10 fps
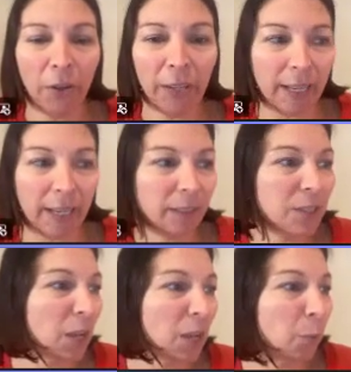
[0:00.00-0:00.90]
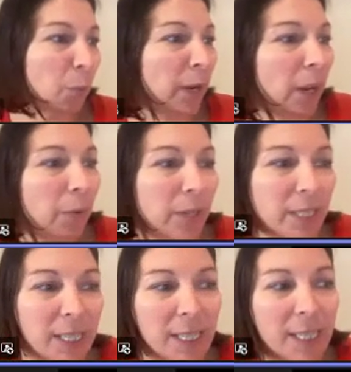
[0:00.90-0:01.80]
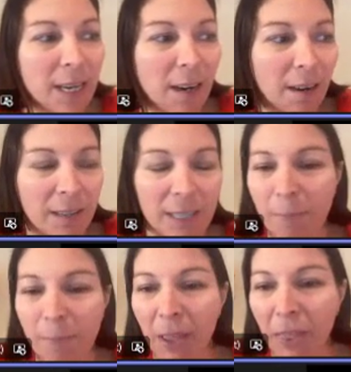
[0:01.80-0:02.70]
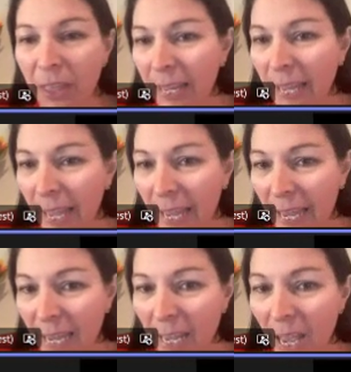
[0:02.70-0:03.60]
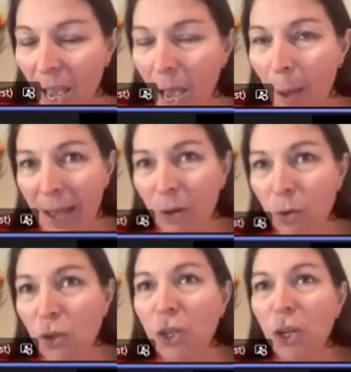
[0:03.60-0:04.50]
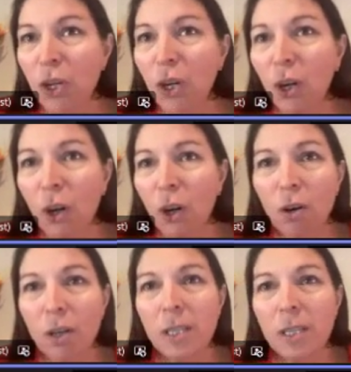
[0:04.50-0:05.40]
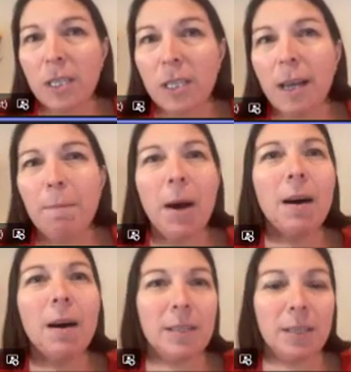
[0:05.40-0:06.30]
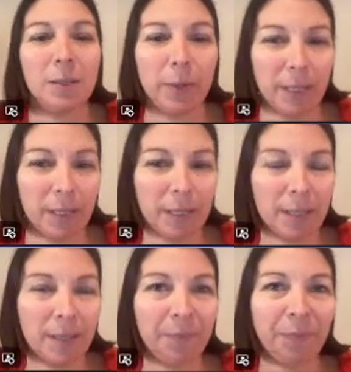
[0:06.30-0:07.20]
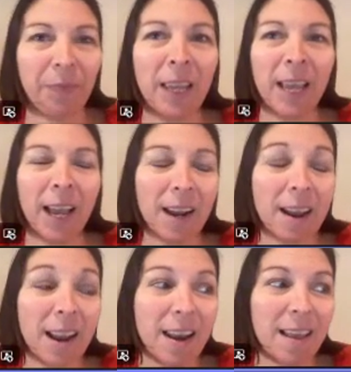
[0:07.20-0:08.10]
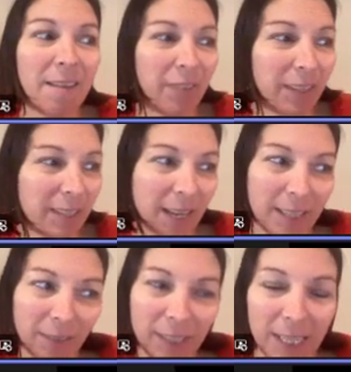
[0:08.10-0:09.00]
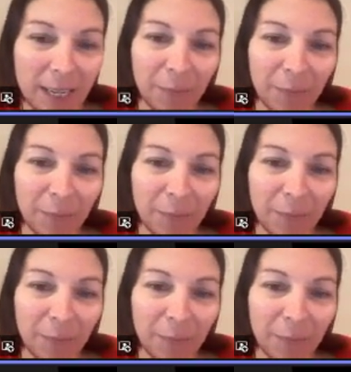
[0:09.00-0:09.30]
Okay, so we're going to start by thinking about locks and passwords. And I love this activity.